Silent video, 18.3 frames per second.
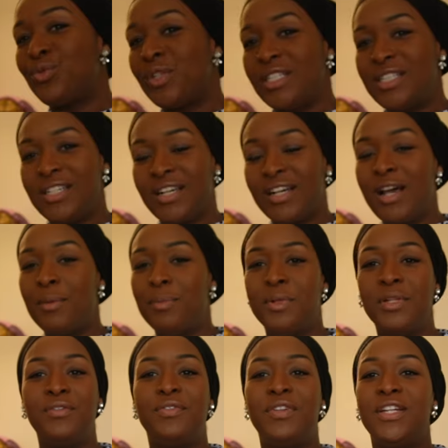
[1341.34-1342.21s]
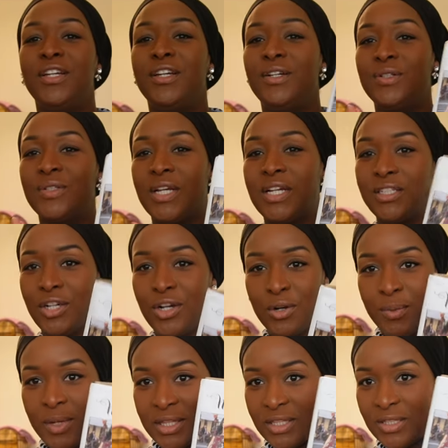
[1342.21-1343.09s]
recent couple of videos, I talk
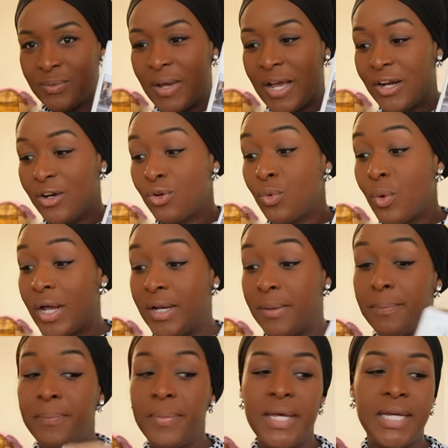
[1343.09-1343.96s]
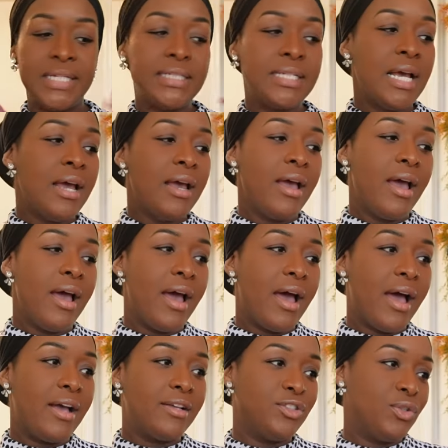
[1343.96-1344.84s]
about this pattern quite a bit.
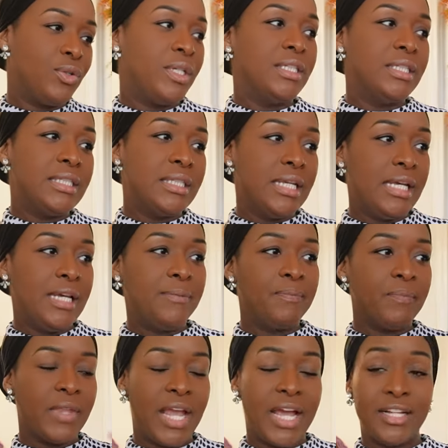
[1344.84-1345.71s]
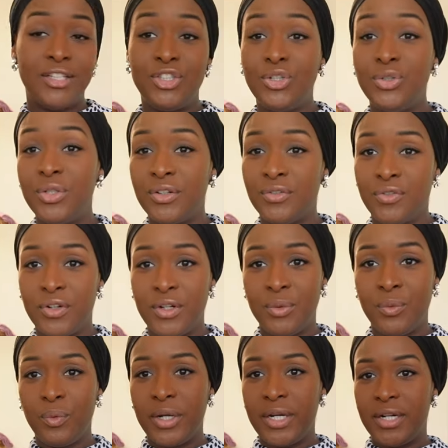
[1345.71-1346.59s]
As you can see, I had two
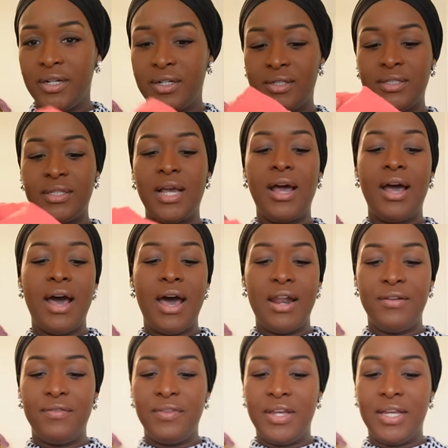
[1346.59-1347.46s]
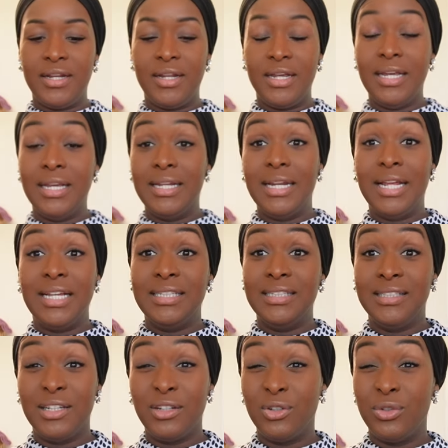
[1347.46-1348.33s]
different wears out of it in a
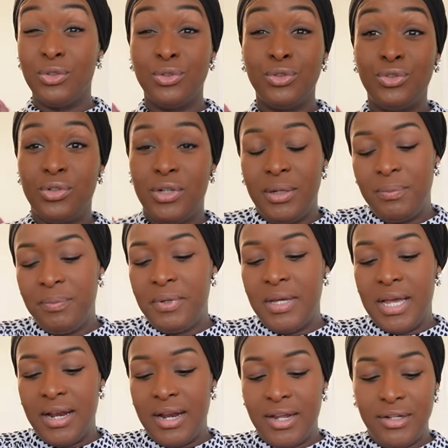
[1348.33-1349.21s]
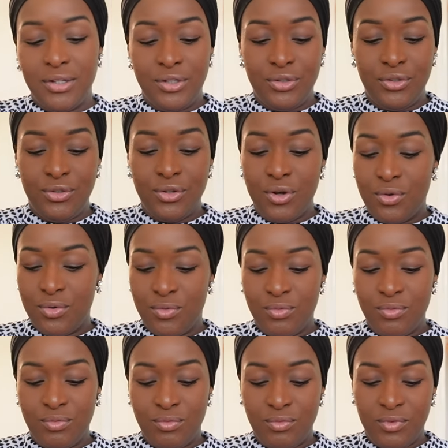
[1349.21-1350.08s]
single trip, and I don't
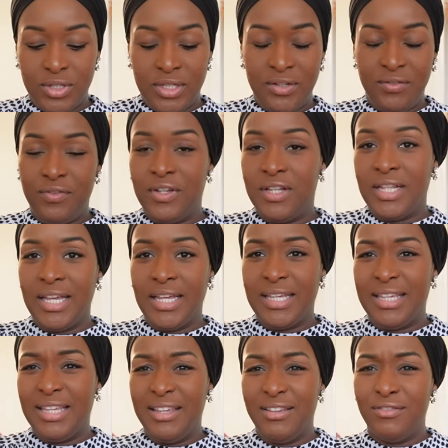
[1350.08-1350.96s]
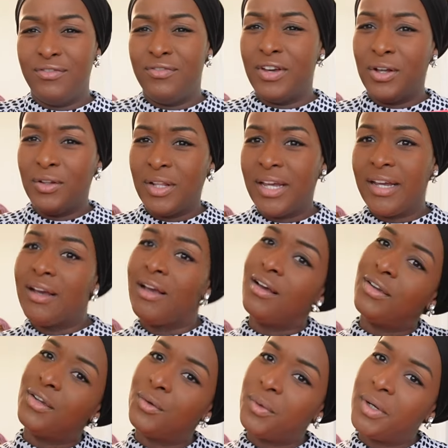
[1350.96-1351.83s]
really feel like it felt like,
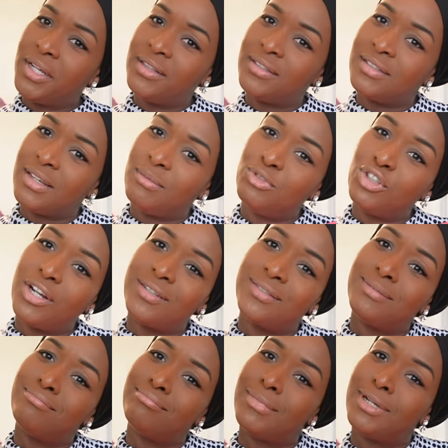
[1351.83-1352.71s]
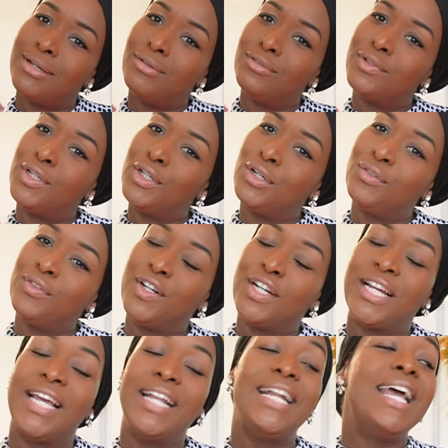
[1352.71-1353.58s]
oh, you're wearing the same dress over and over
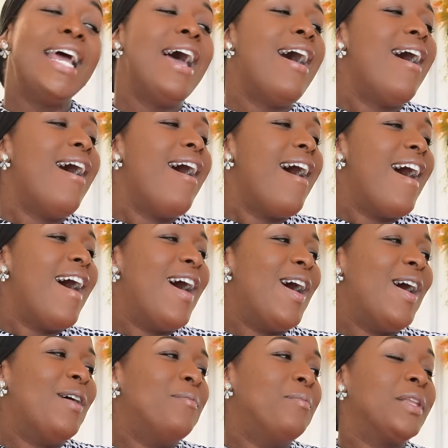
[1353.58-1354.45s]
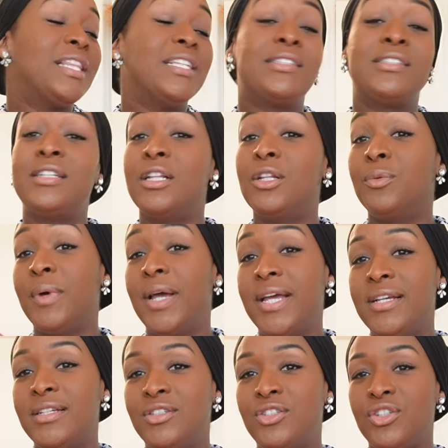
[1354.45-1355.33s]
again. But the
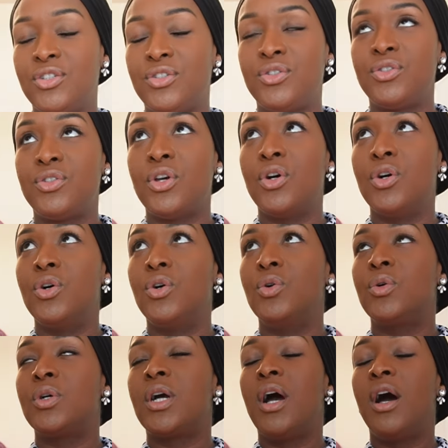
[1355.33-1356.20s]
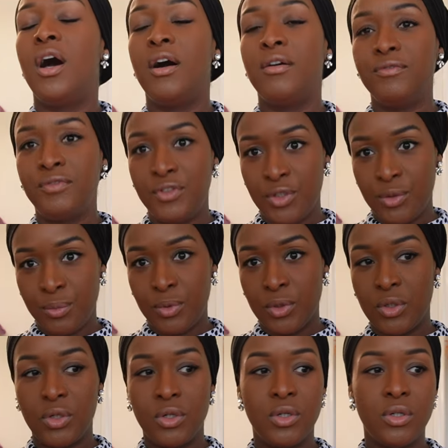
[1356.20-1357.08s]
silhouette is just so
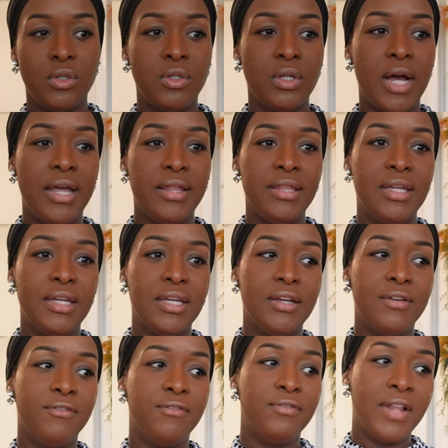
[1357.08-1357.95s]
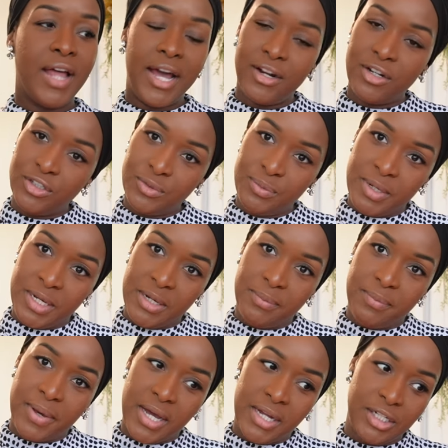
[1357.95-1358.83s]
comfortable. I think it flatters many
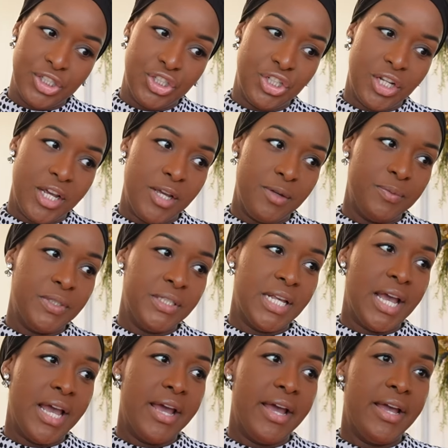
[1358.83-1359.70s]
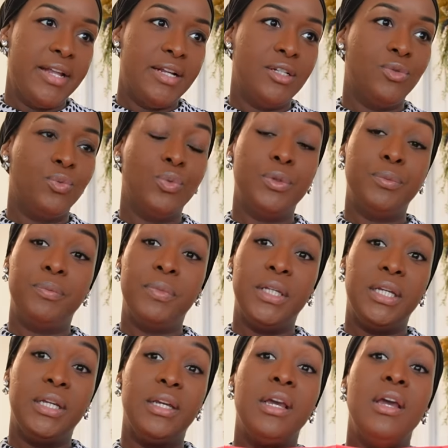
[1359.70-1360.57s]
body shapes and would
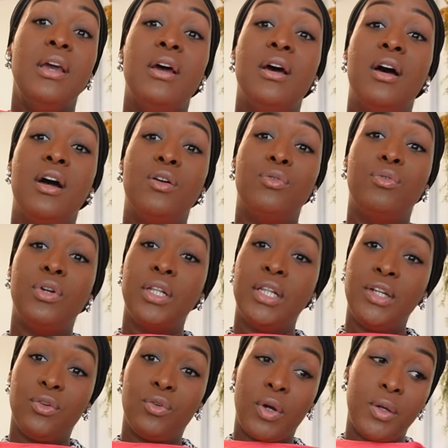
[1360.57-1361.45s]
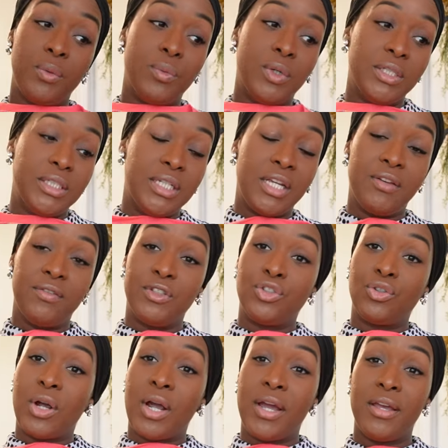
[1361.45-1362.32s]
be a really great one to give a
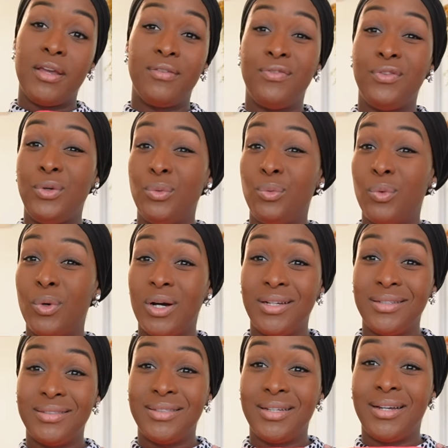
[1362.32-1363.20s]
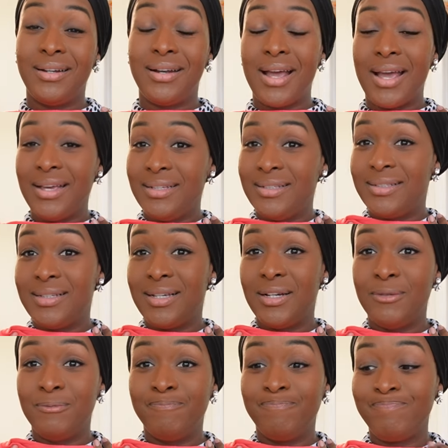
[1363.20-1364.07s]
try if you want a nice
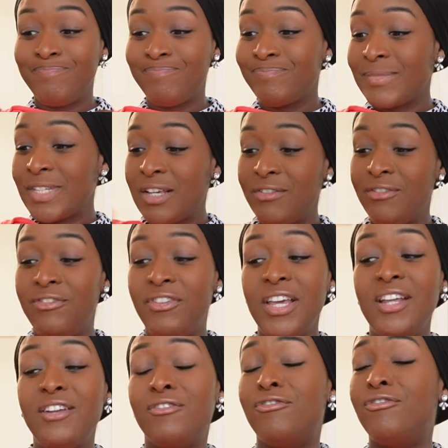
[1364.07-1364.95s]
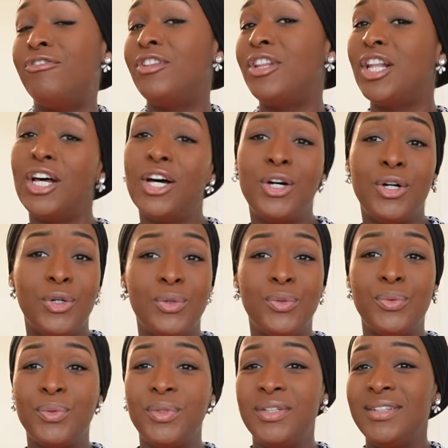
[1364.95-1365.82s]
fit and
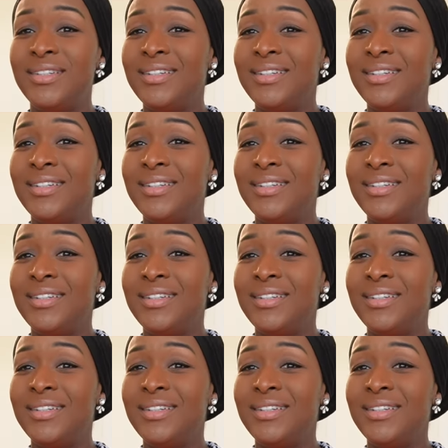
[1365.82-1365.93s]
flow,